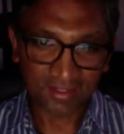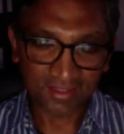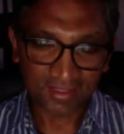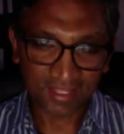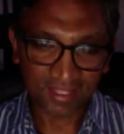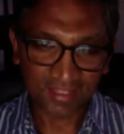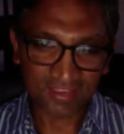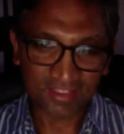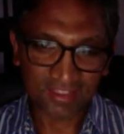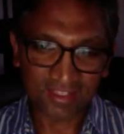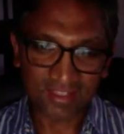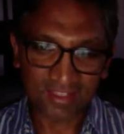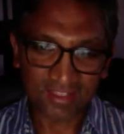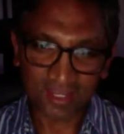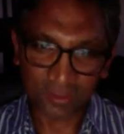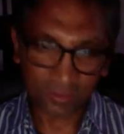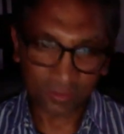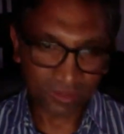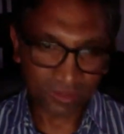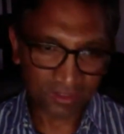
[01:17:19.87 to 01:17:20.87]
that the
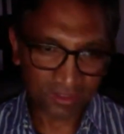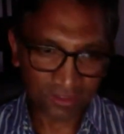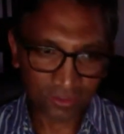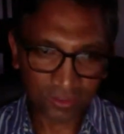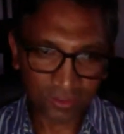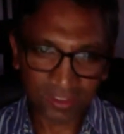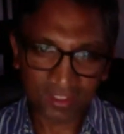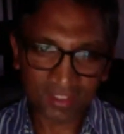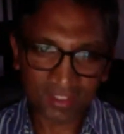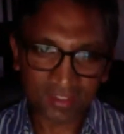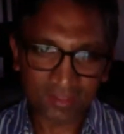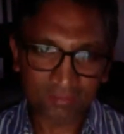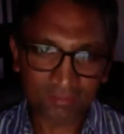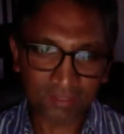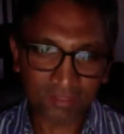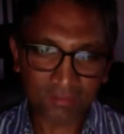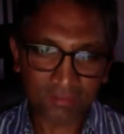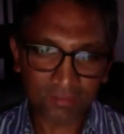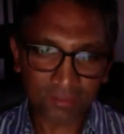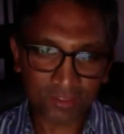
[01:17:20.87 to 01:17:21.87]
lower you can get the
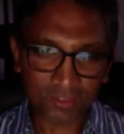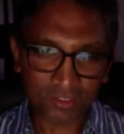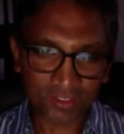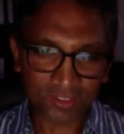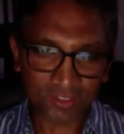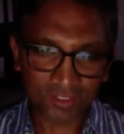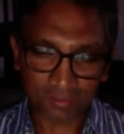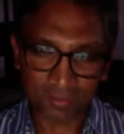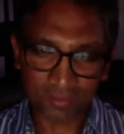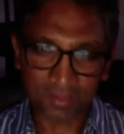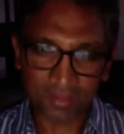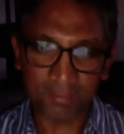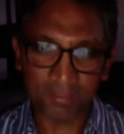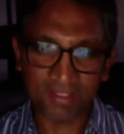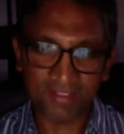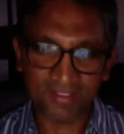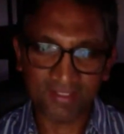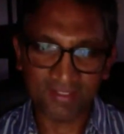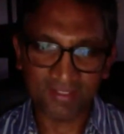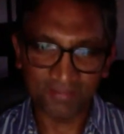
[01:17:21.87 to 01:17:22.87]
blood pressure, the
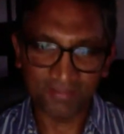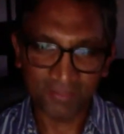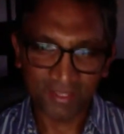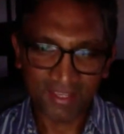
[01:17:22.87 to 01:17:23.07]
better.